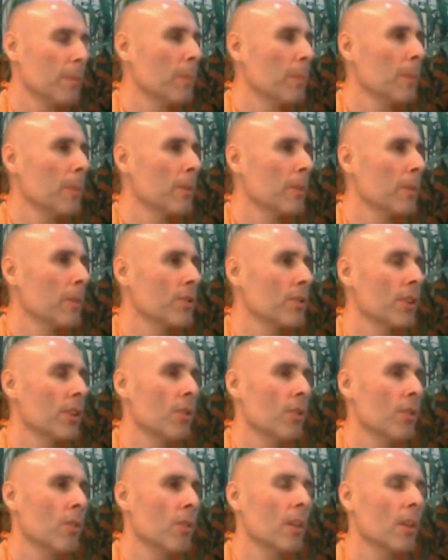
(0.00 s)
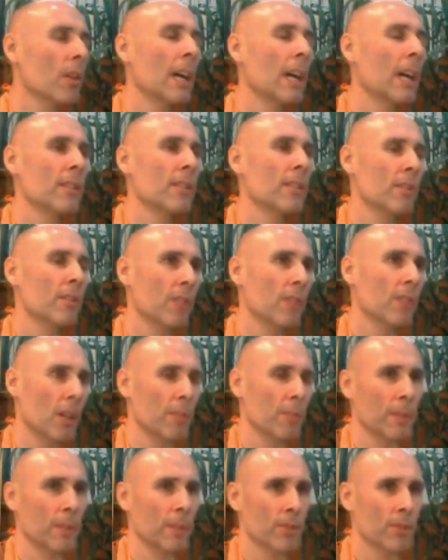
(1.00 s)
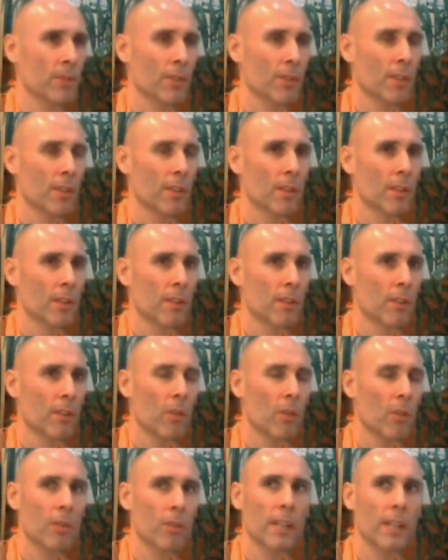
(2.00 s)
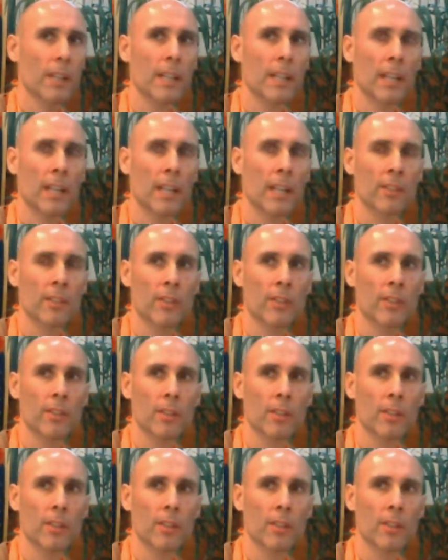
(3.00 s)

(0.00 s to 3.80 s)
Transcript: I mean, people share all kinds of God all day, night.